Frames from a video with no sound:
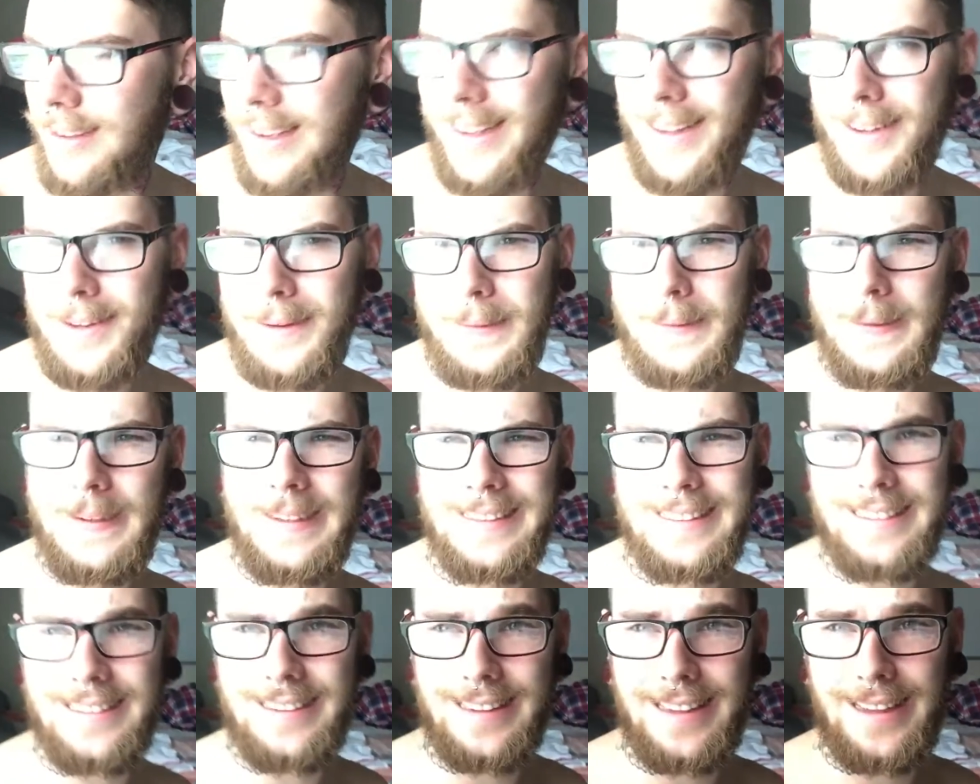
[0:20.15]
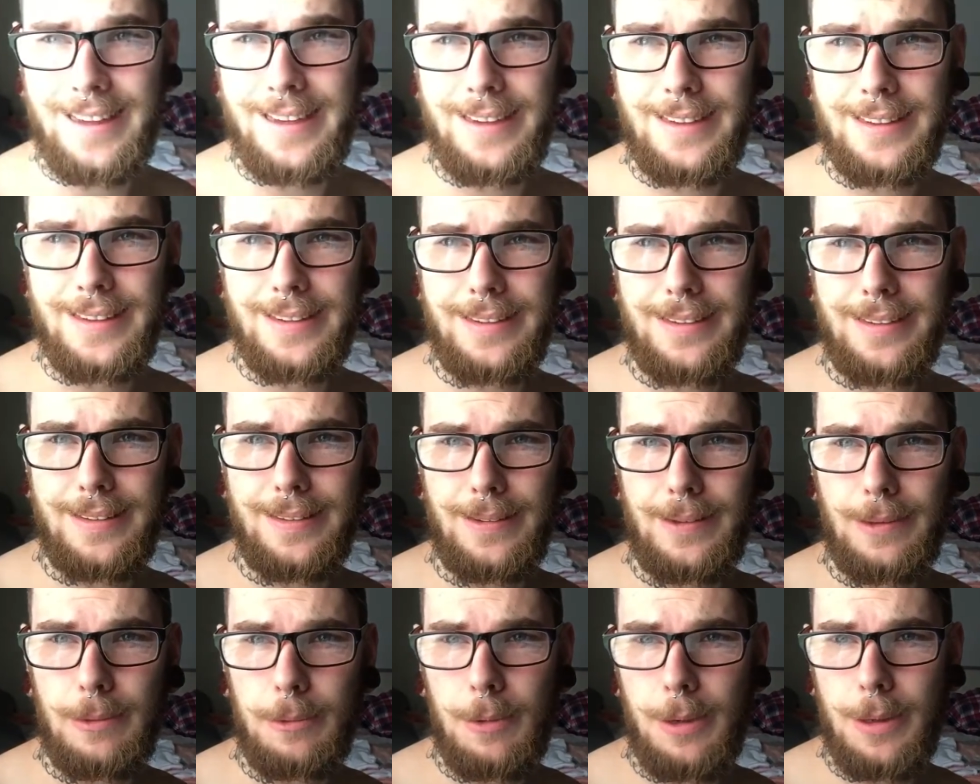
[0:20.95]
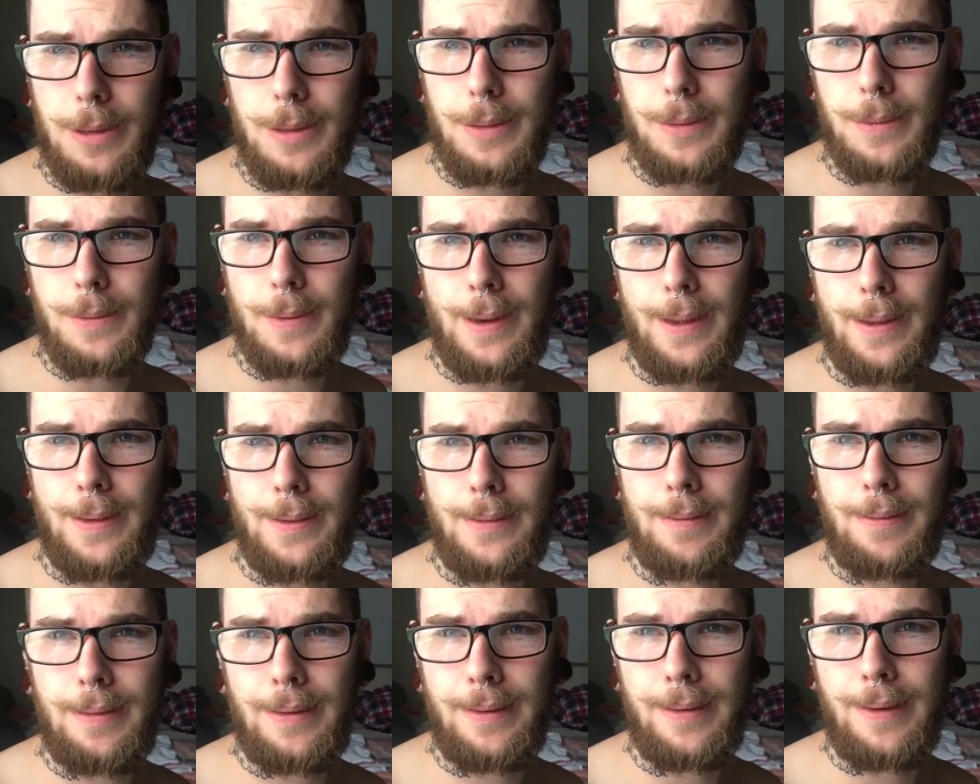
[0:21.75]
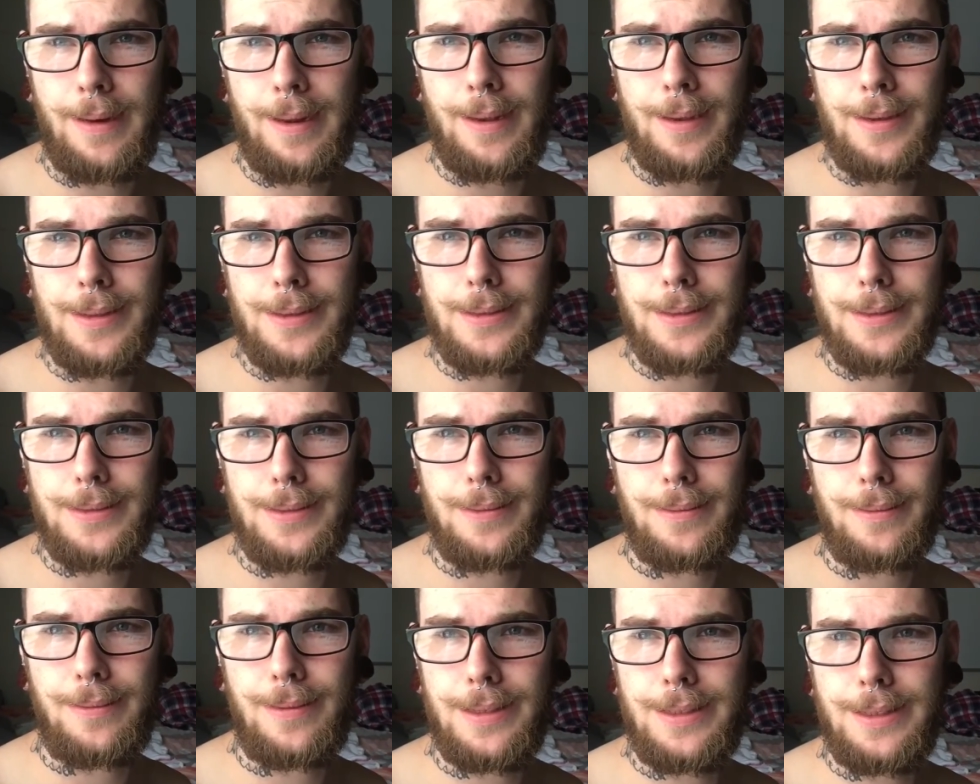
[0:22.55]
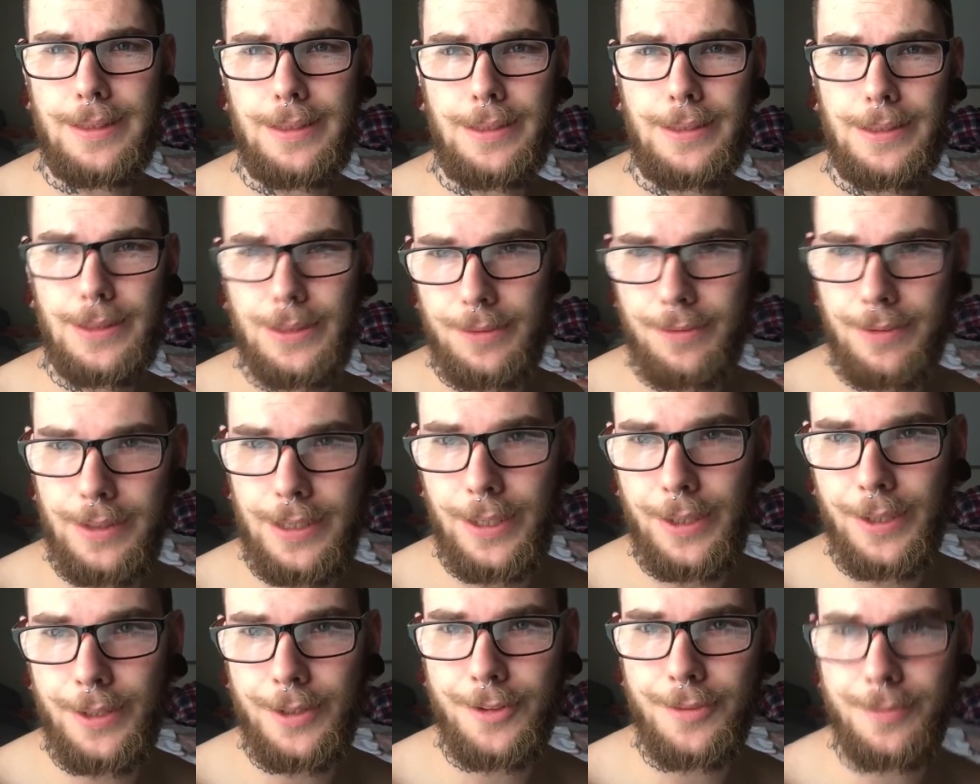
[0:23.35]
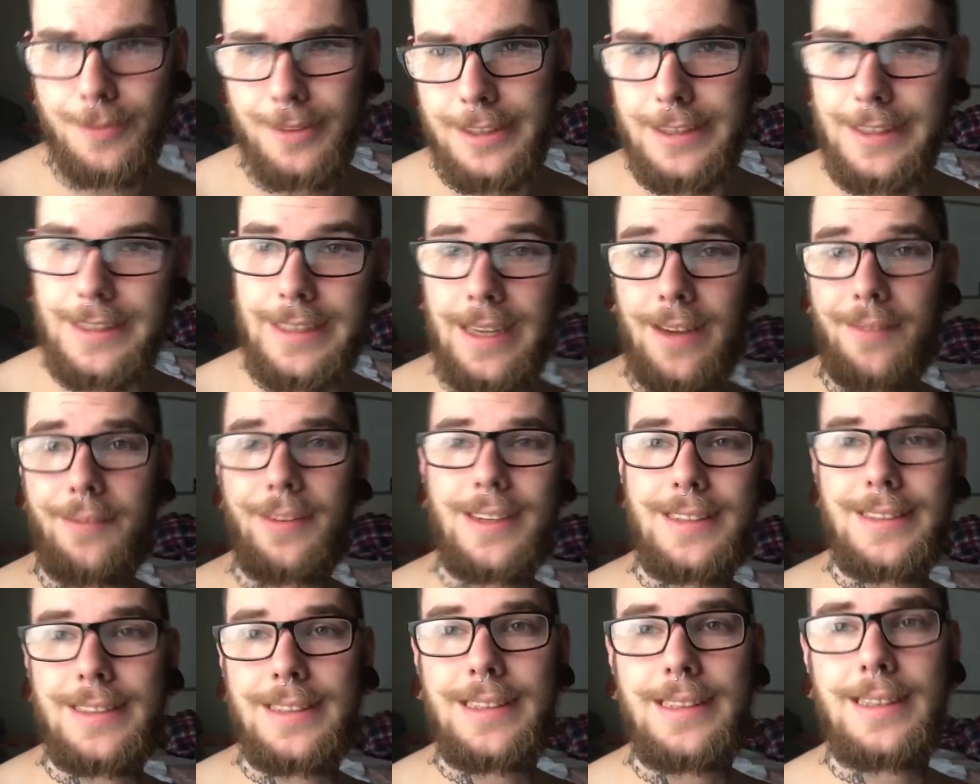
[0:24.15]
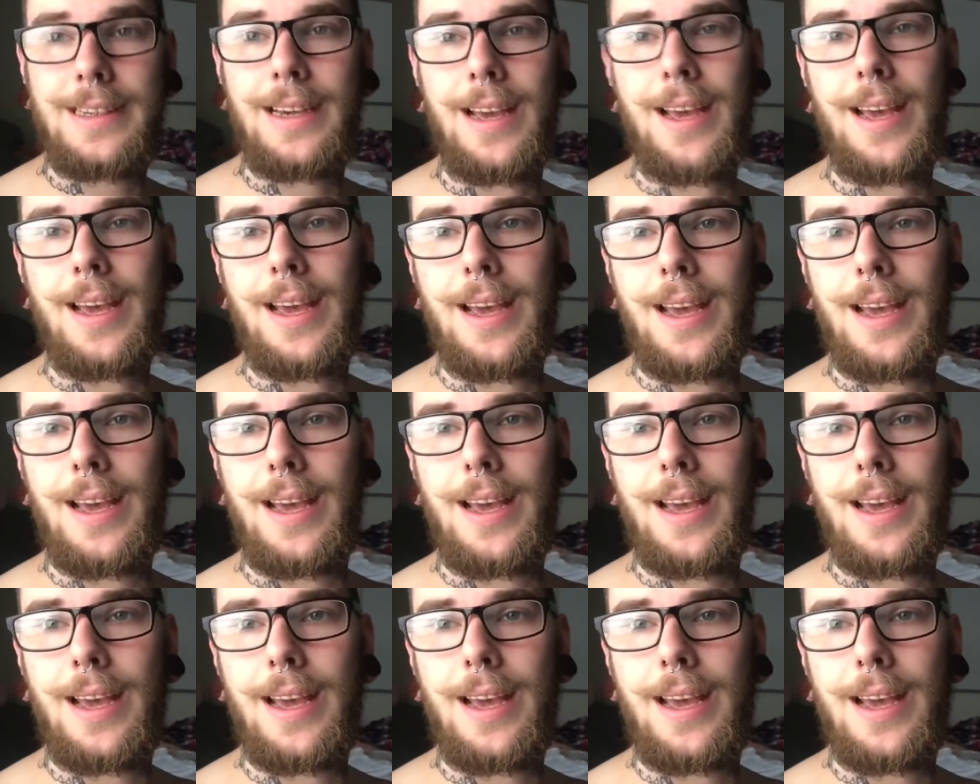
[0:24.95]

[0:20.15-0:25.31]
And who doesn't like walking around in your house watching YouTube videos from CTFXC